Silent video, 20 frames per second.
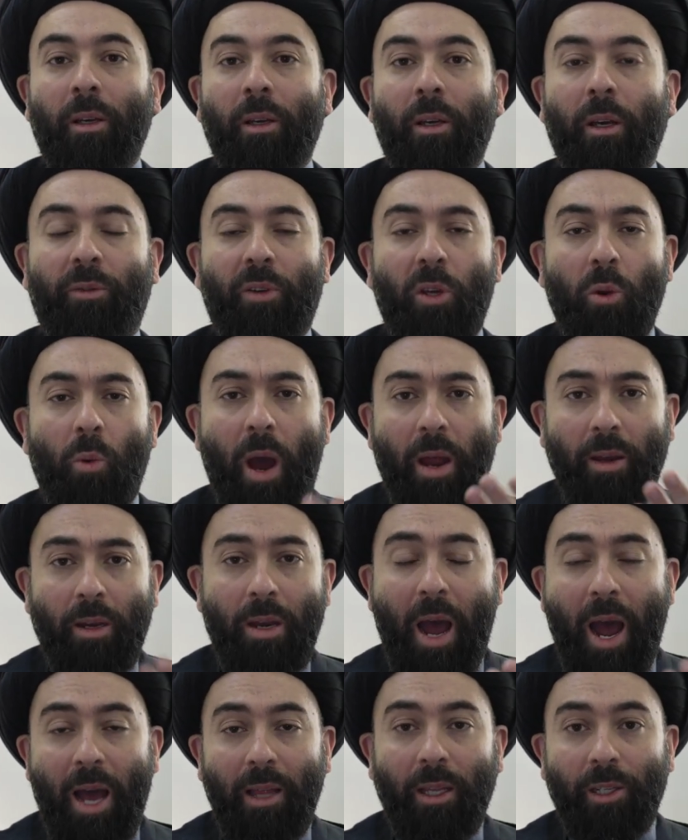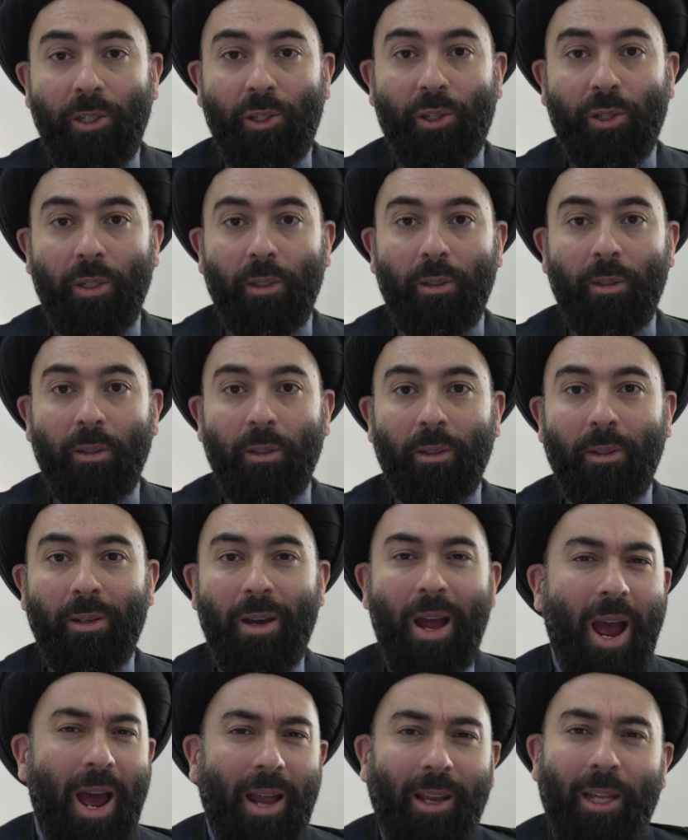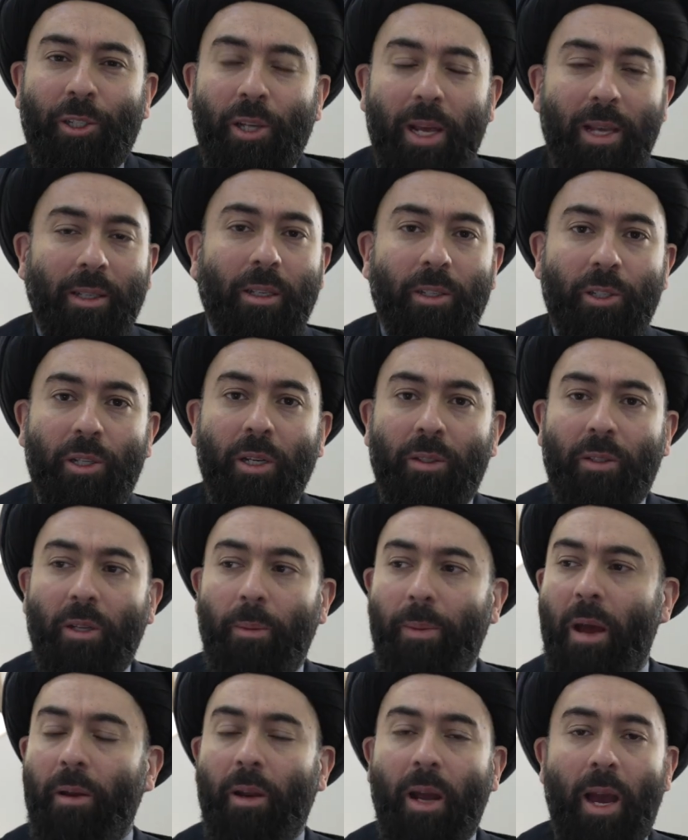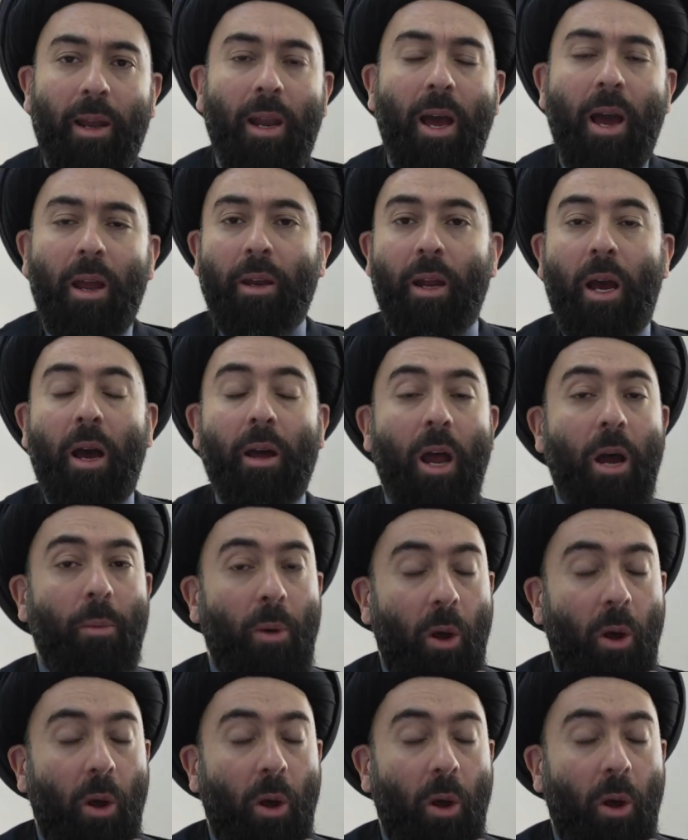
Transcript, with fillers: If you want knowledge, knowledge isn't just about halal and haram,